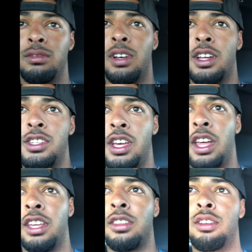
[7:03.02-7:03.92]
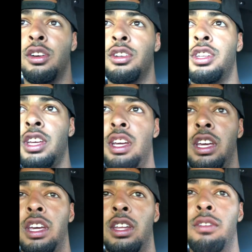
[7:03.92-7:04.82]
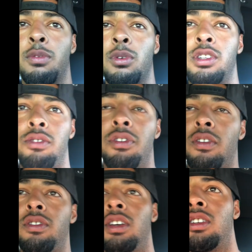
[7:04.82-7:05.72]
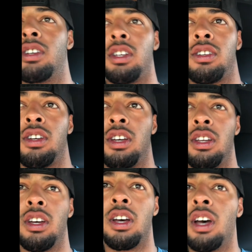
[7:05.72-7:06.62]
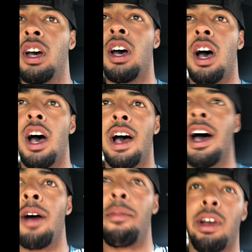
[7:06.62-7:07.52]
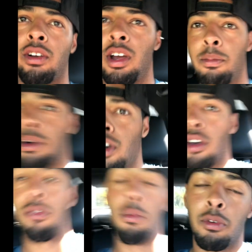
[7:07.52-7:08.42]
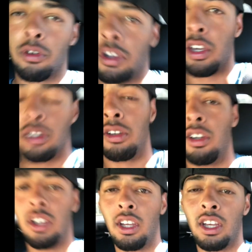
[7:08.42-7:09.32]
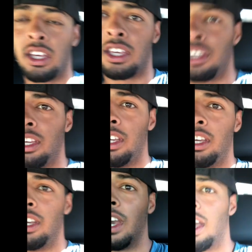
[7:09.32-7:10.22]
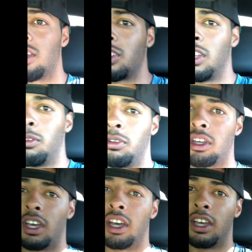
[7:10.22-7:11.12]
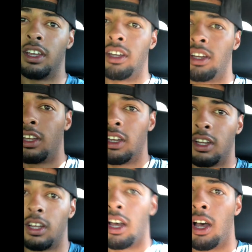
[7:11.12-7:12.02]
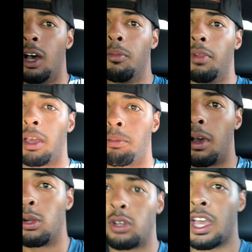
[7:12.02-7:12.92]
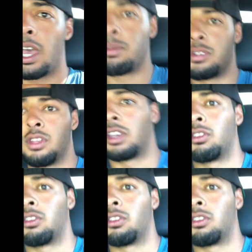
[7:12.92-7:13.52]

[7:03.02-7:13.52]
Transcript: I'd say like 13, 14, 15, 16, my grandpa from Puerto Rico, he actually would get like bottle caps and like